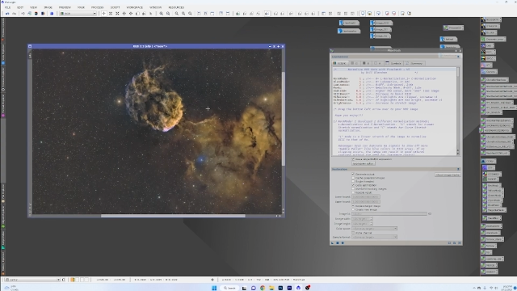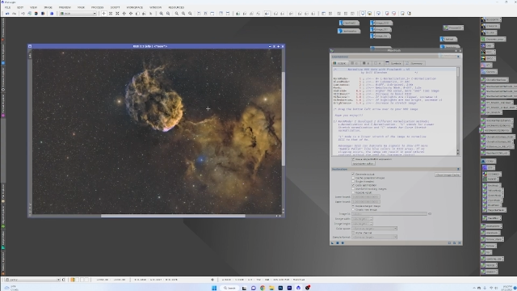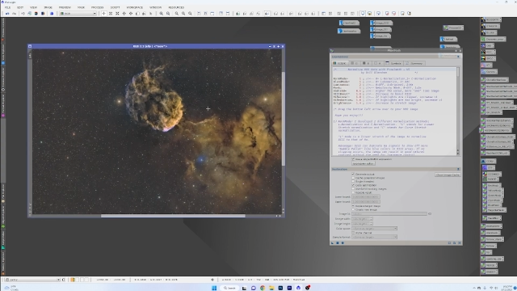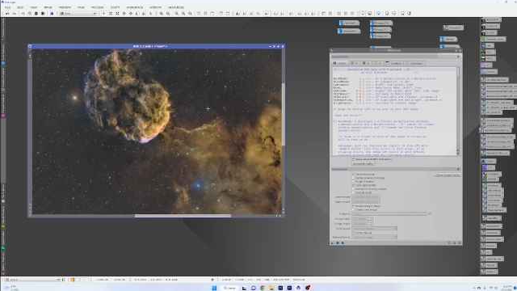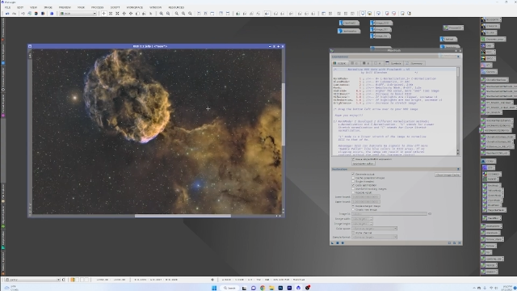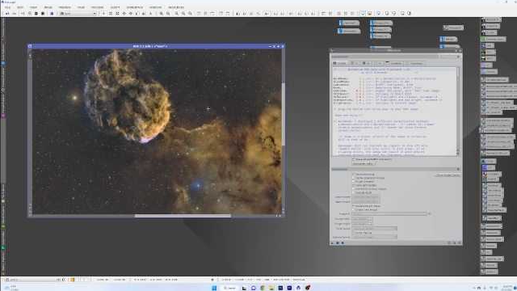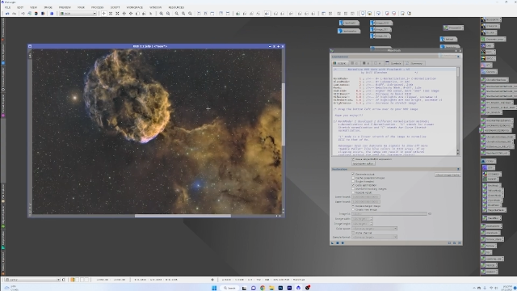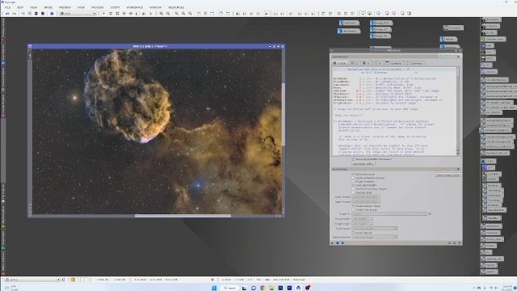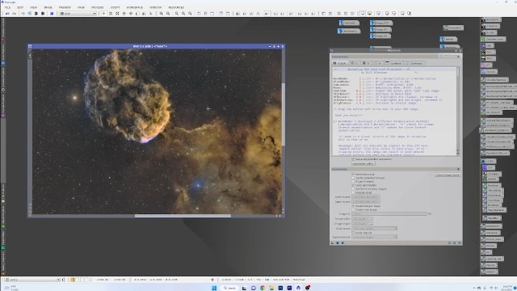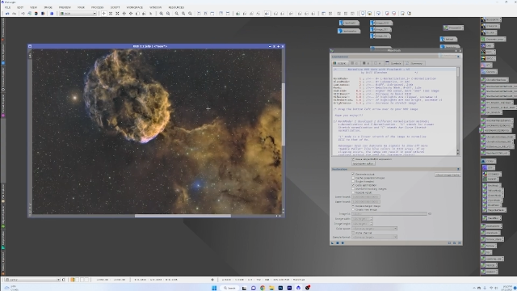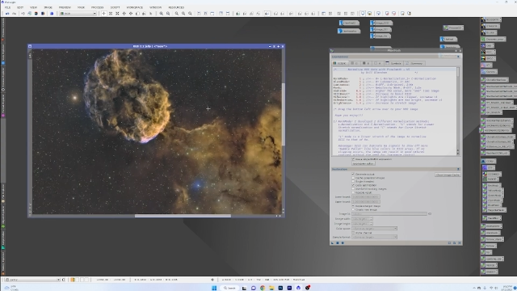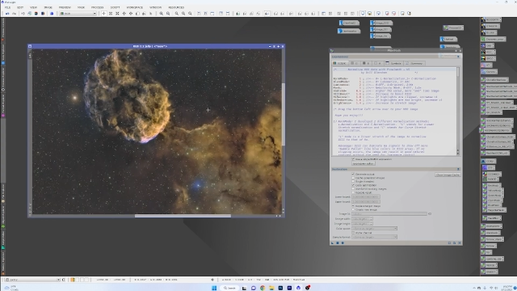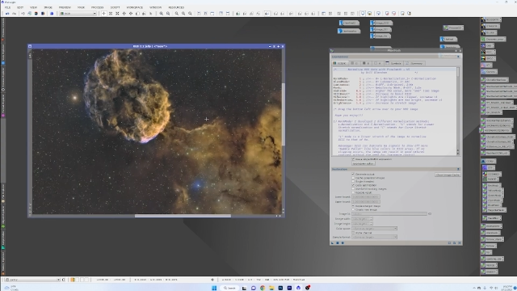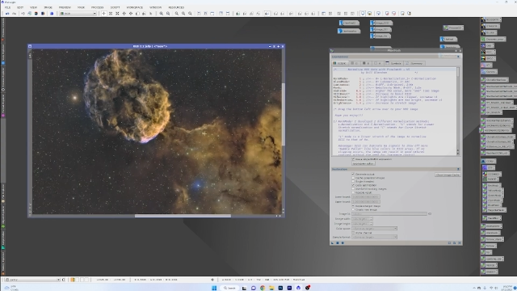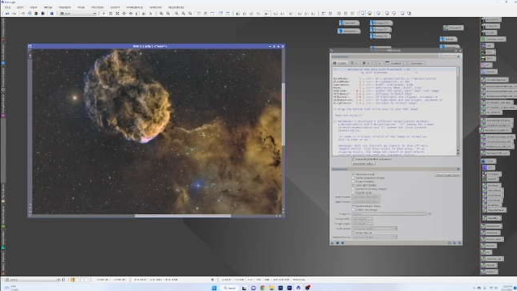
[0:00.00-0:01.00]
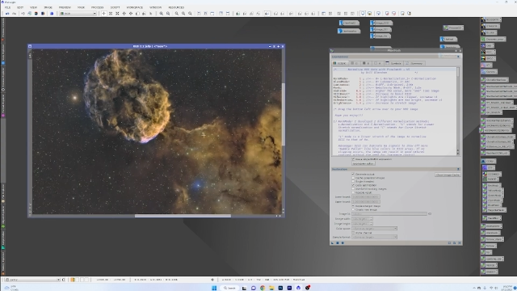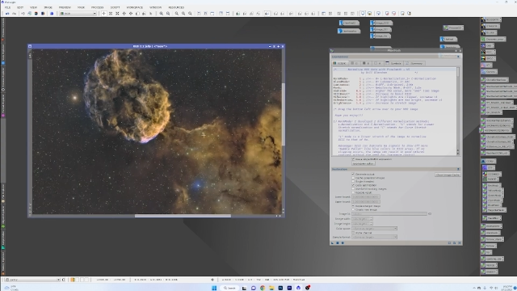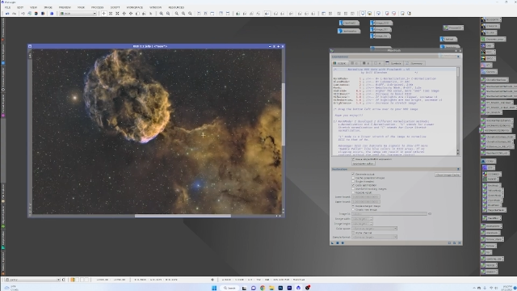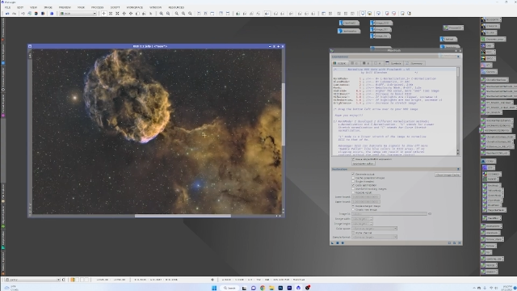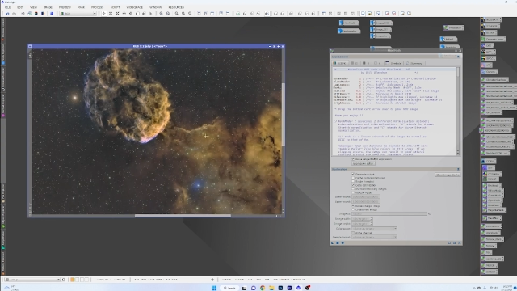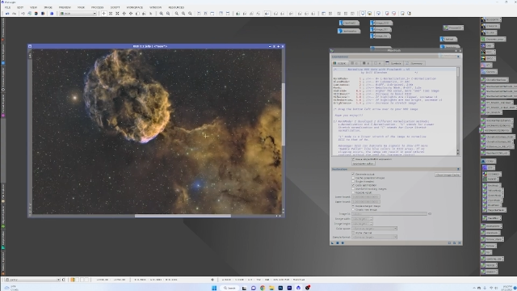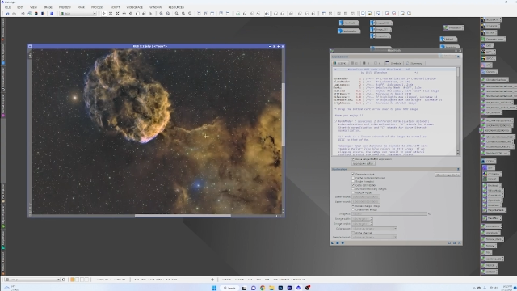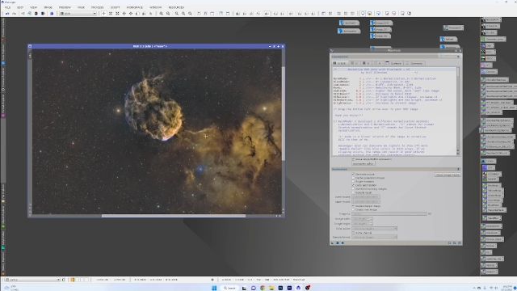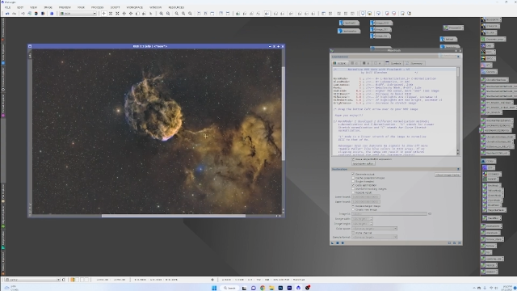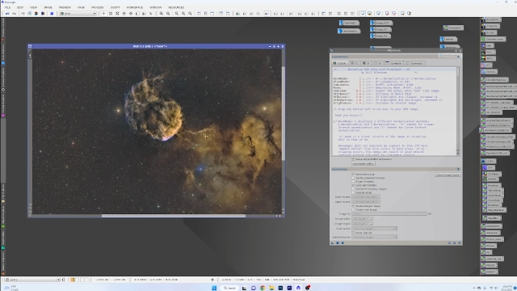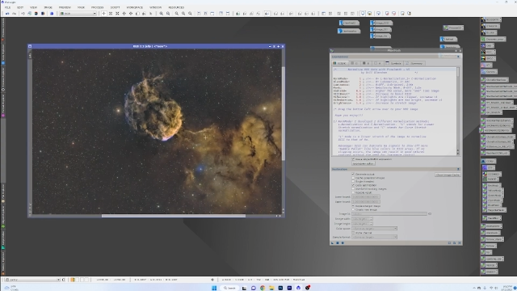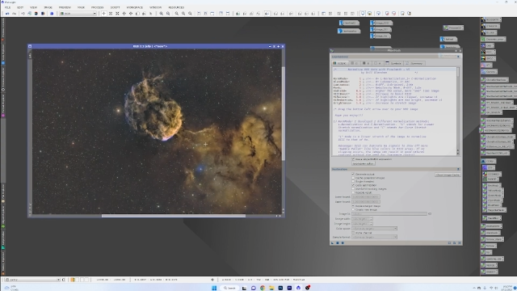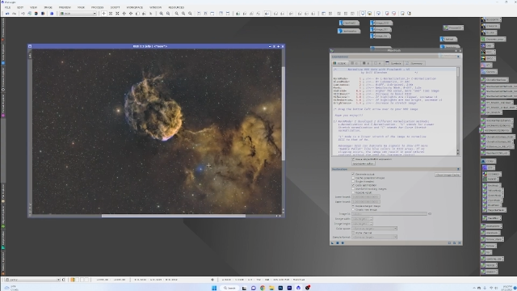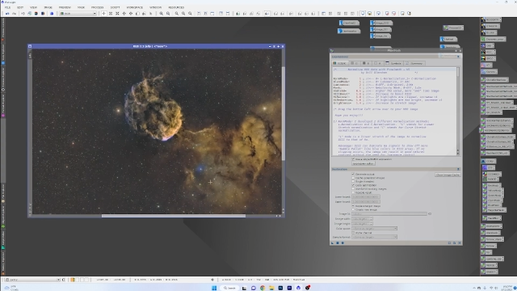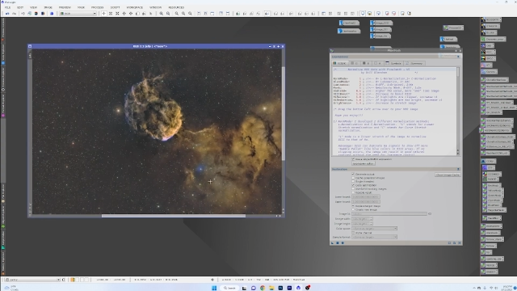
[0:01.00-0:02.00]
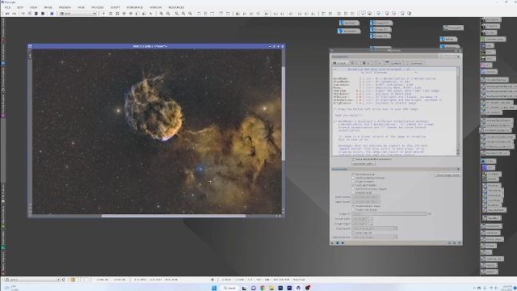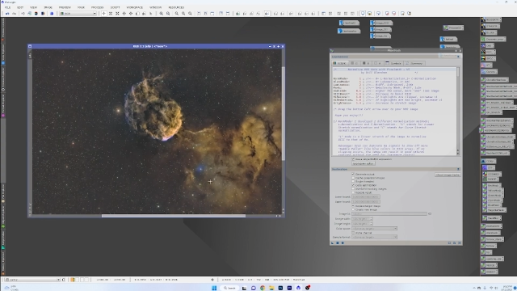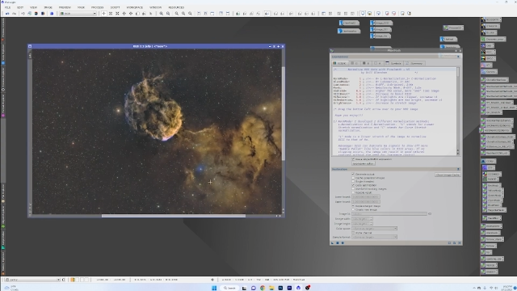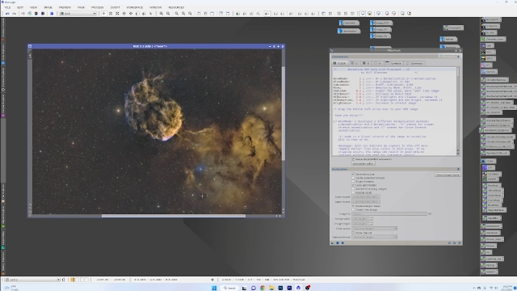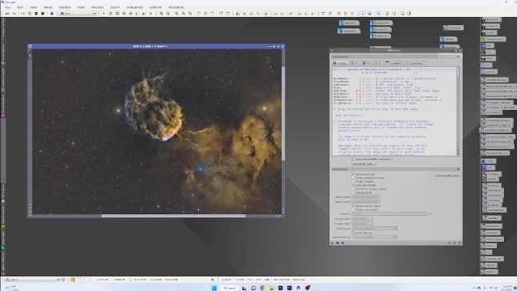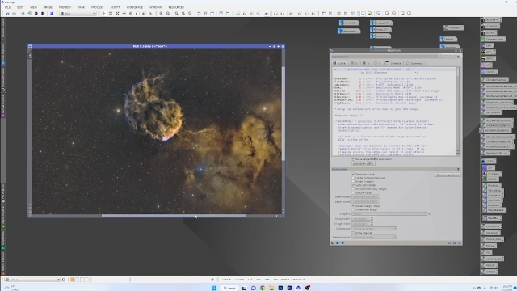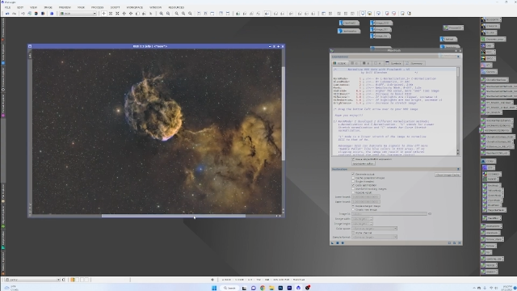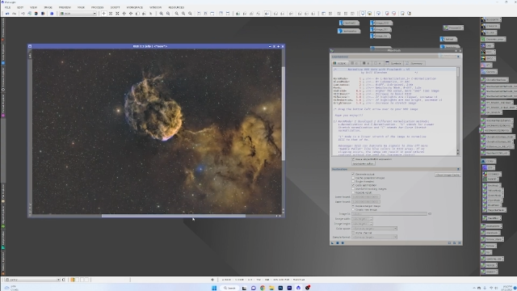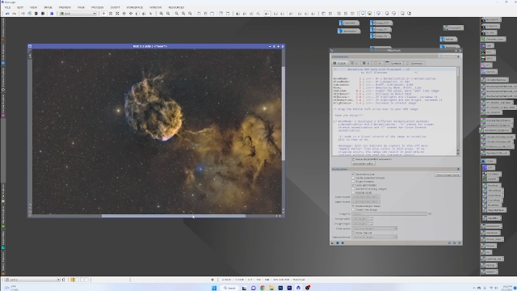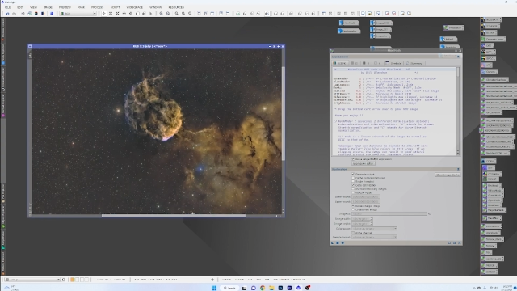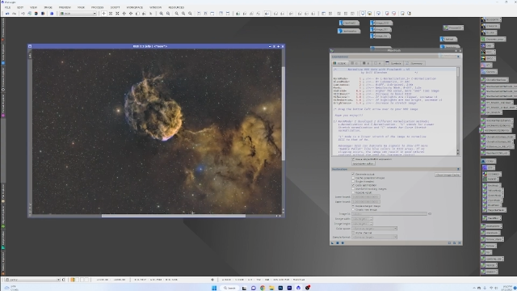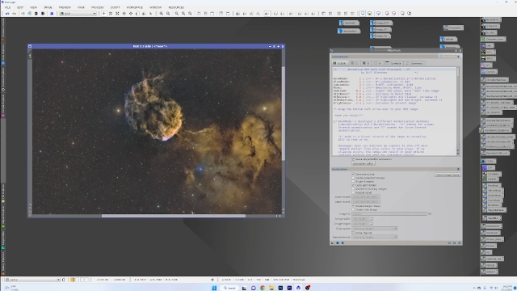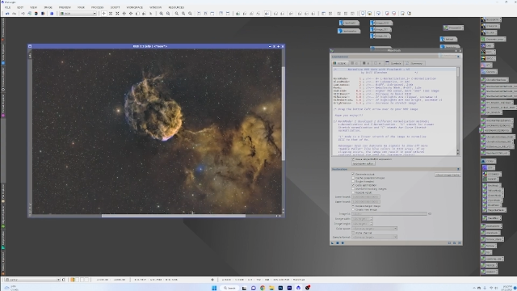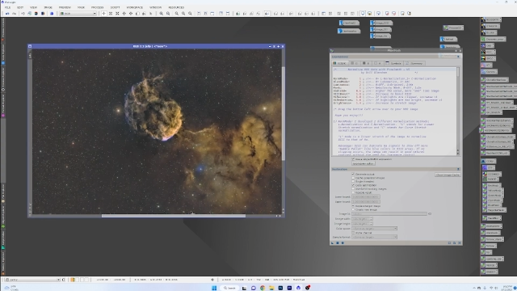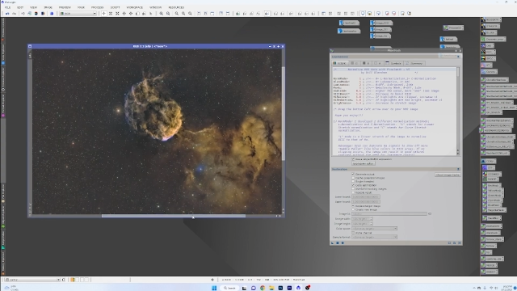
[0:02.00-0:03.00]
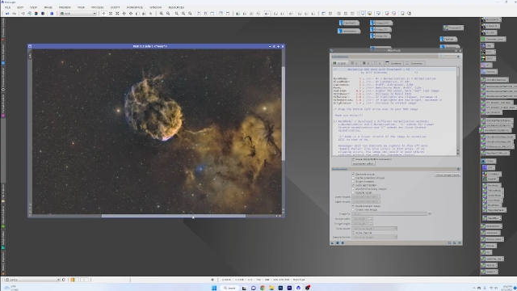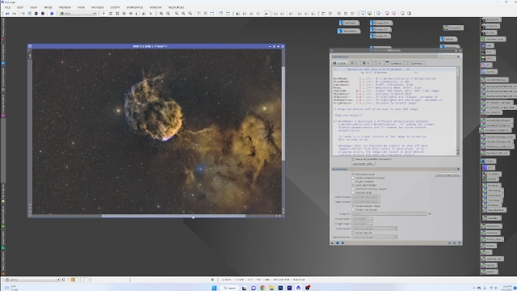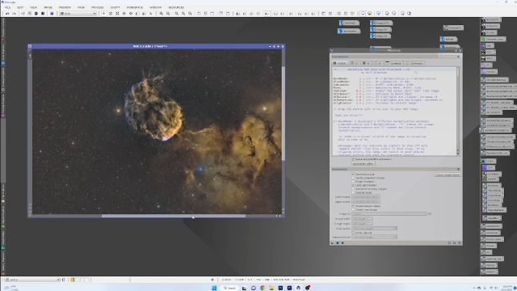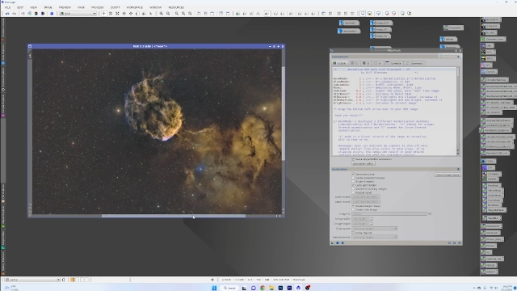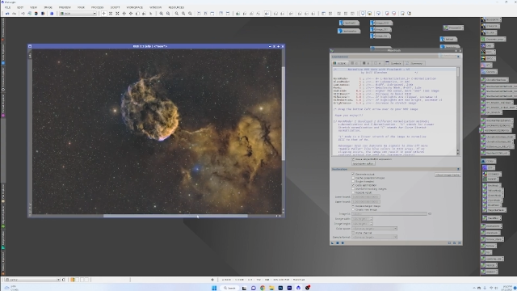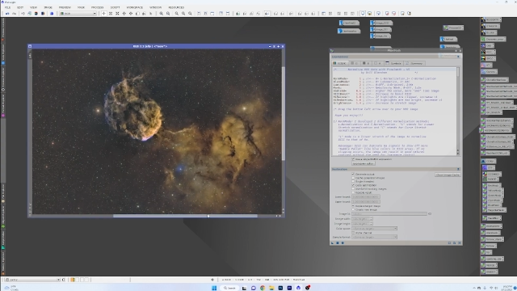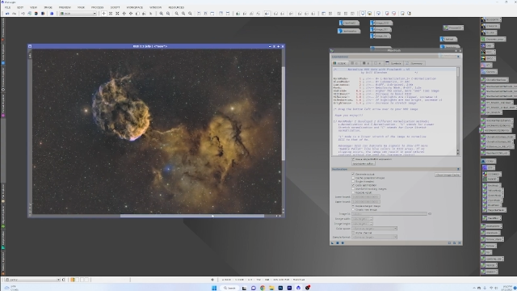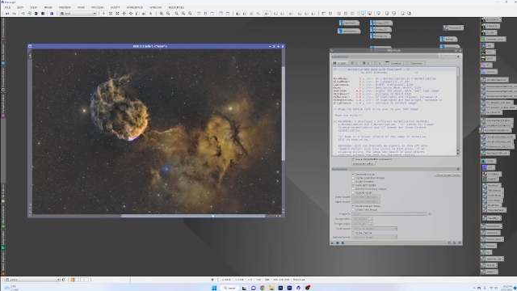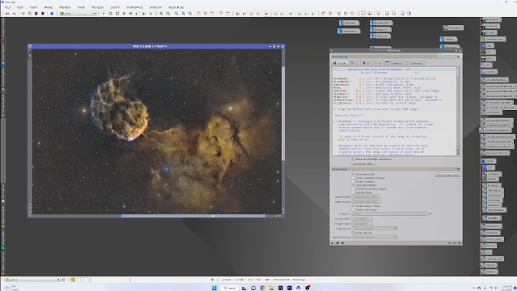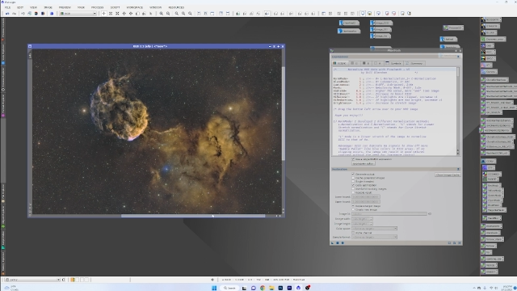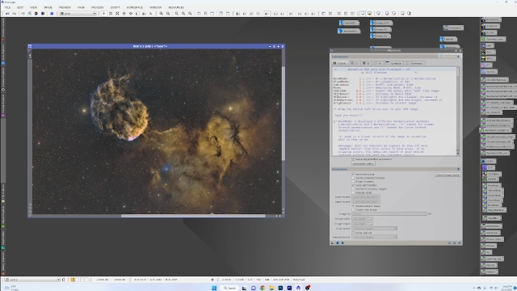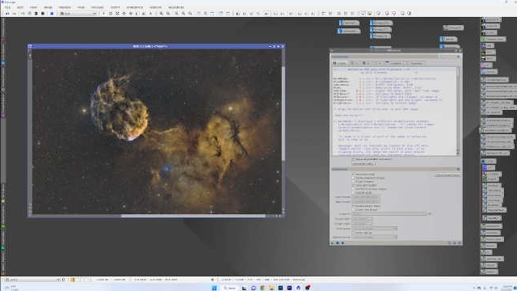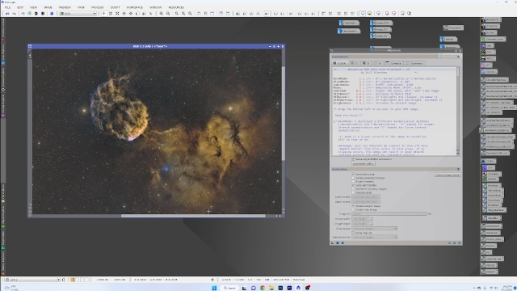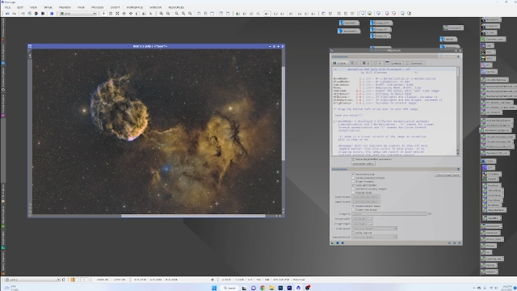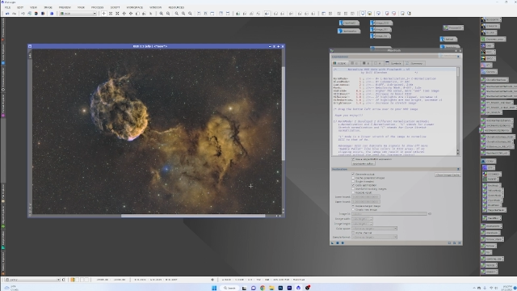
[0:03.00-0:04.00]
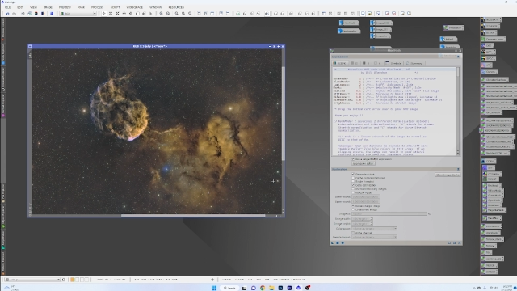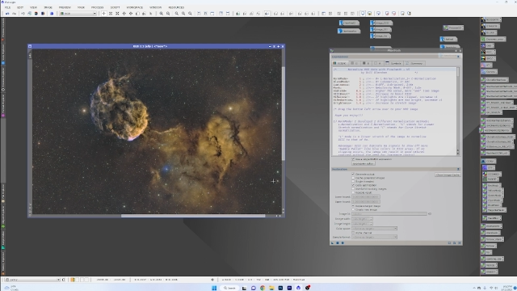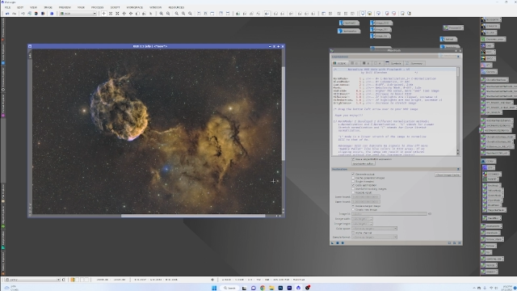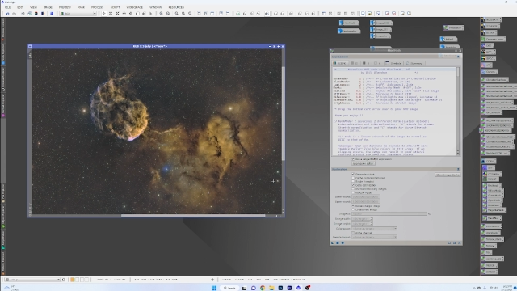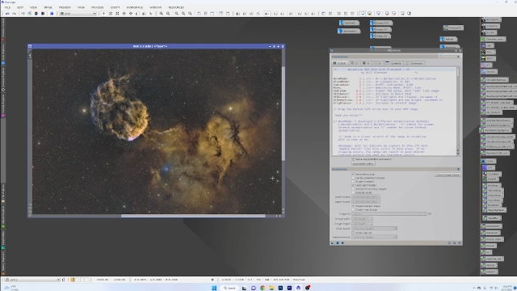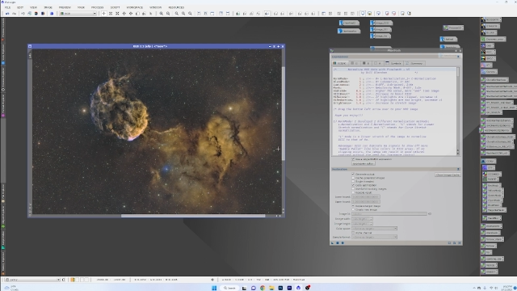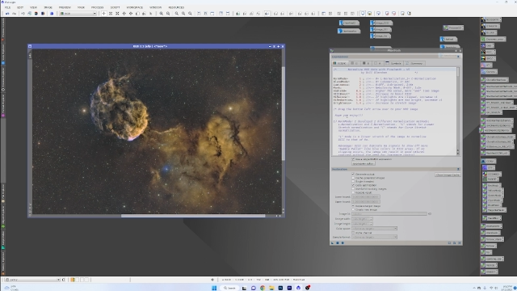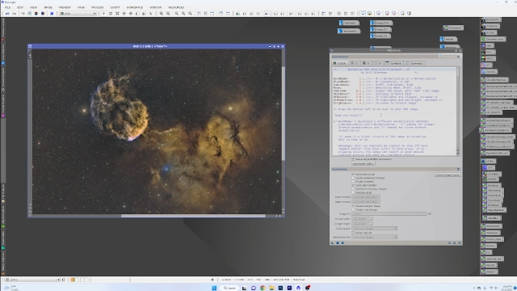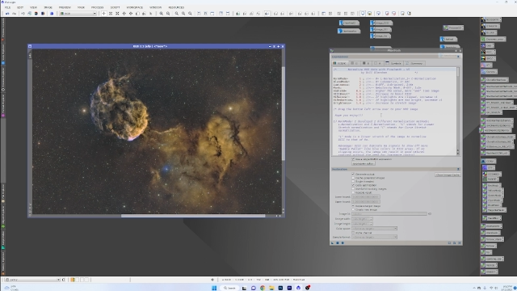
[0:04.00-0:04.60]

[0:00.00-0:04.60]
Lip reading: Nobody's mouth can be seen.